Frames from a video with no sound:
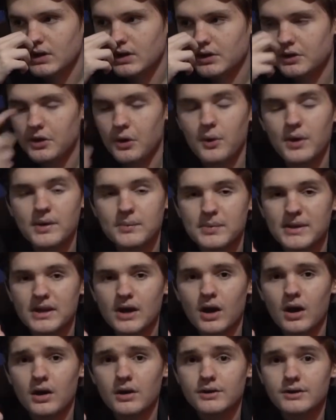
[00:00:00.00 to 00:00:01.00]
going
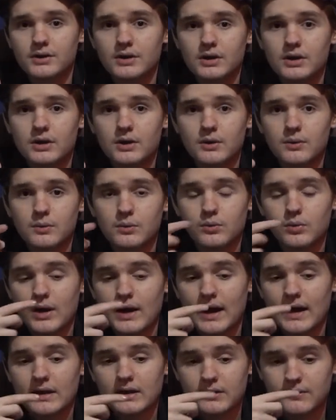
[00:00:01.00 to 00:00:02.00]
beyond what
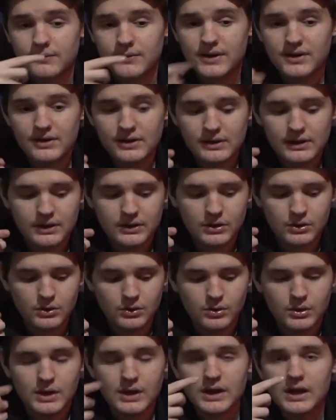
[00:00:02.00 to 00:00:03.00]
I can physically
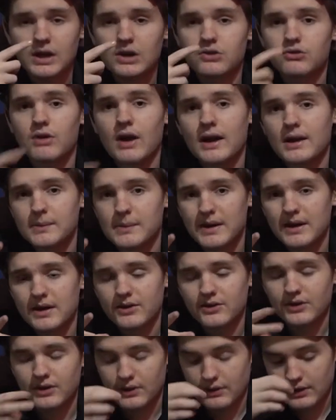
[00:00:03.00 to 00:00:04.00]
do and trying to make a
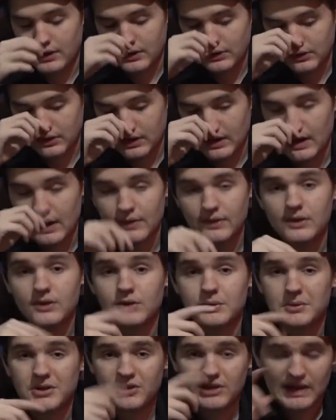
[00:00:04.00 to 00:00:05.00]
series. And these
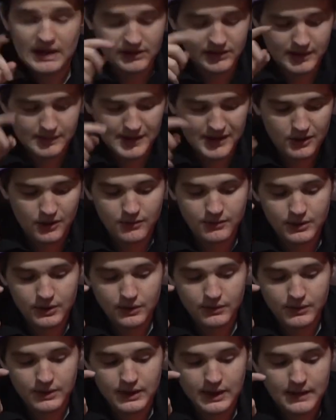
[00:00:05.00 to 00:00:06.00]
are mistakes I make over and
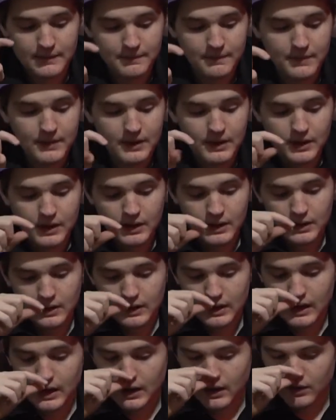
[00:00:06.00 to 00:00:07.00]
over again.
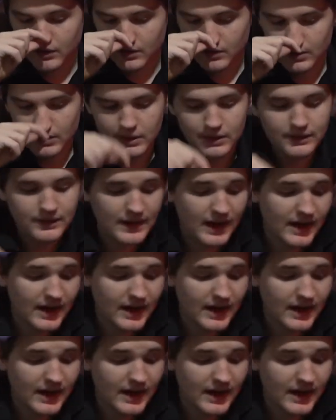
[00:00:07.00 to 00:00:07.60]
Now, the